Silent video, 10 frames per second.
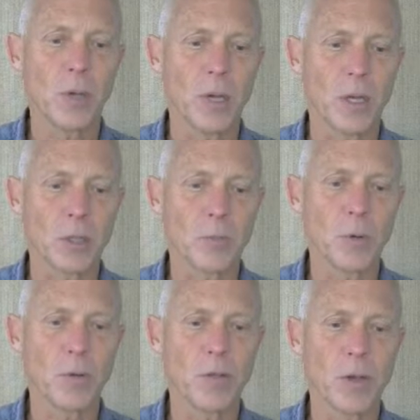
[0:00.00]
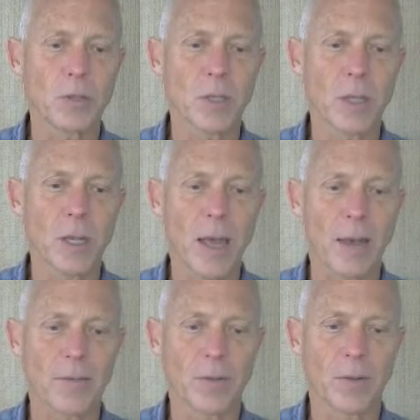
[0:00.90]
is move those to the
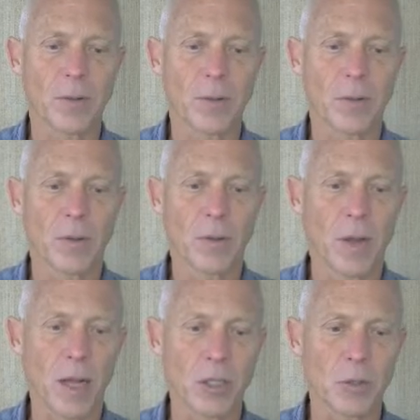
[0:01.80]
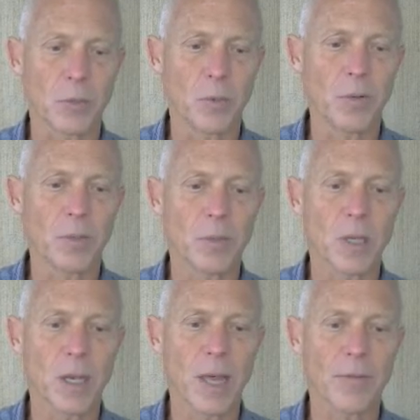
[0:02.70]
left. I just move them to
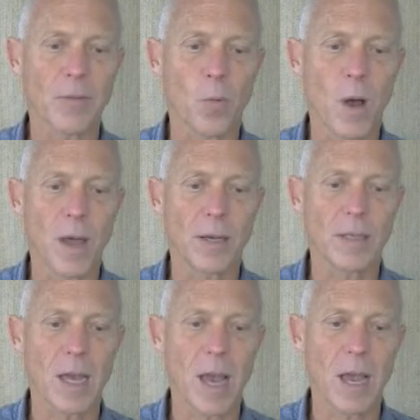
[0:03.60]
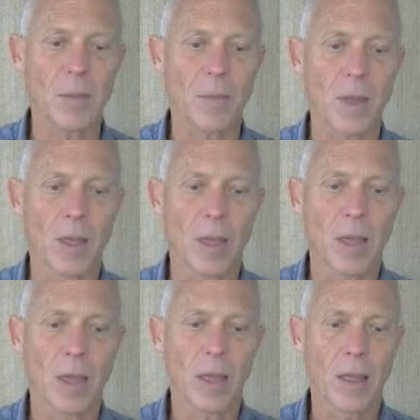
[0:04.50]
the left one time.
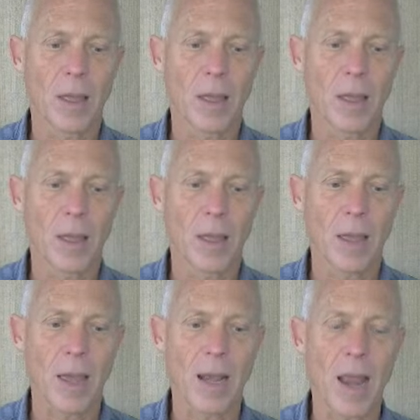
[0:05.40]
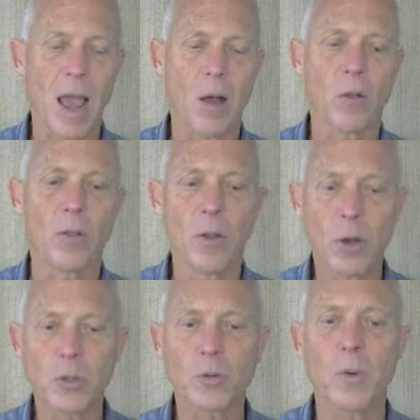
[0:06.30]
And now
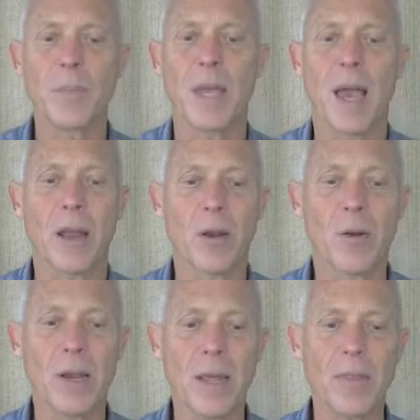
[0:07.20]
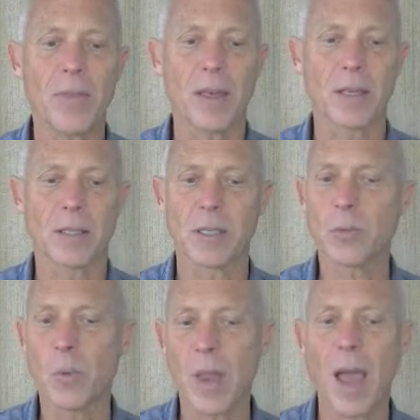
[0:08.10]
those will be underneath this.
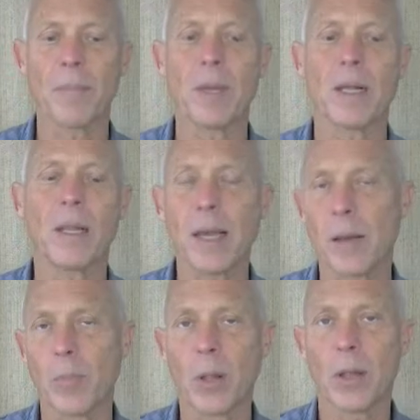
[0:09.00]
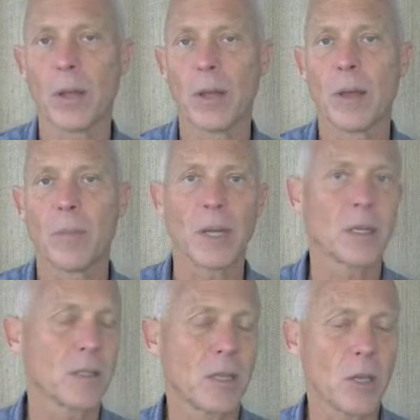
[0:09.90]
This will not be clickable
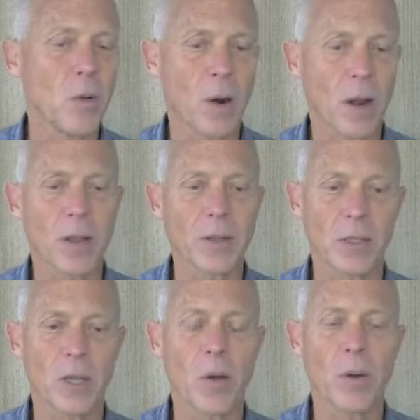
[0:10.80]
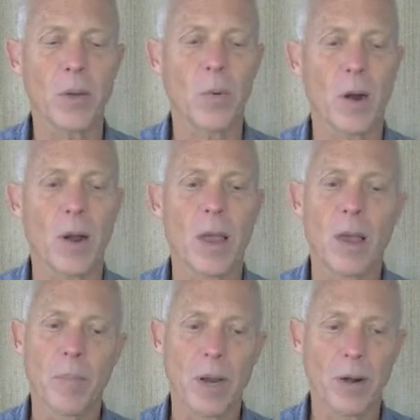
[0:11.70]
because the URL doesn't go anywhere.
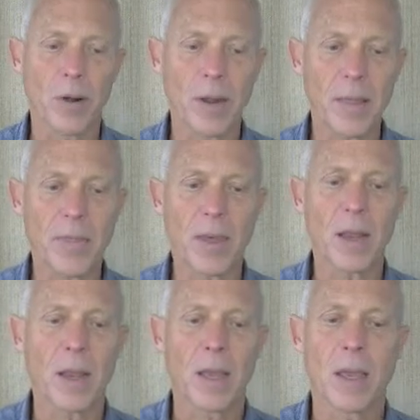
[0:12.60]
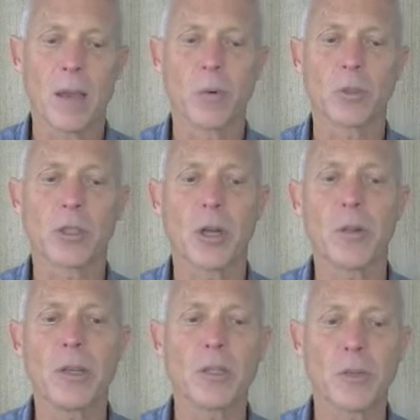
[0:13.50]
But underneath it, it will show
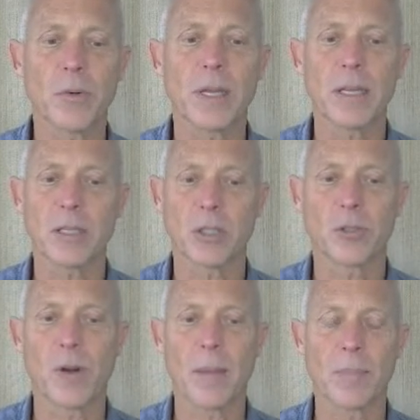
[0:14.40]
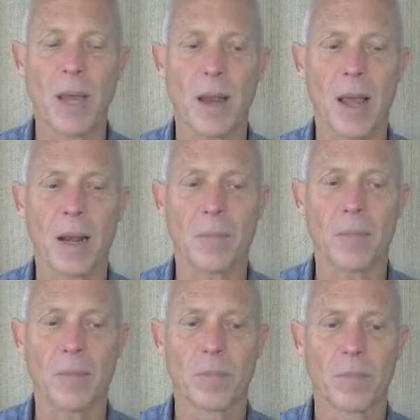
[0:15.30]
these 3 as a drop-down item.
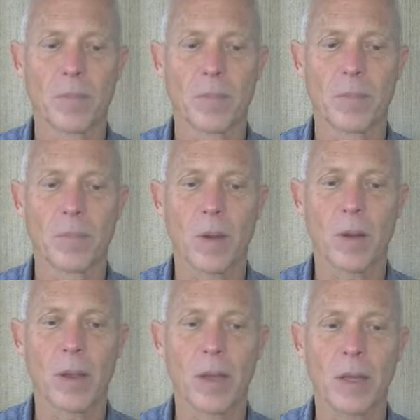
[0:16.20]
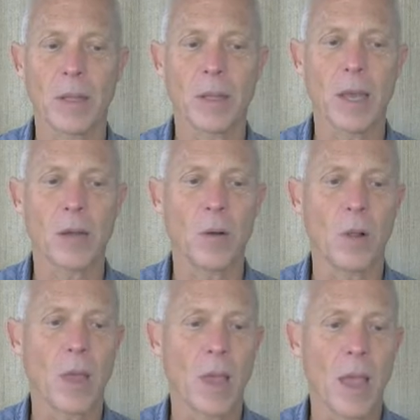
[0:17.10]
Okay, isn't that
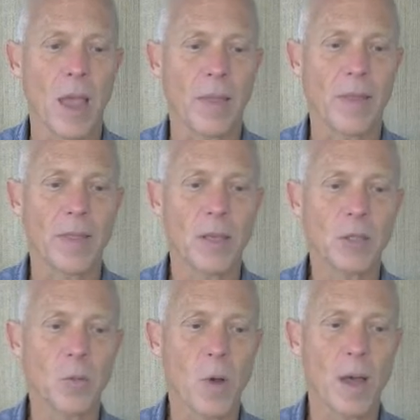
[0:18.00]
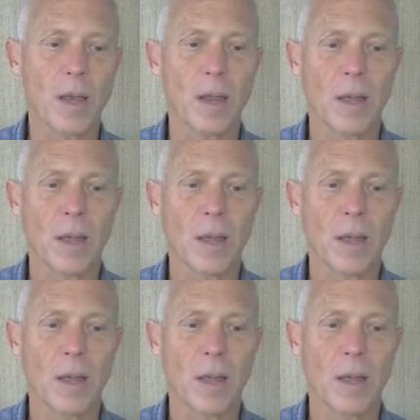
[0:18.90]
cool? And then this one,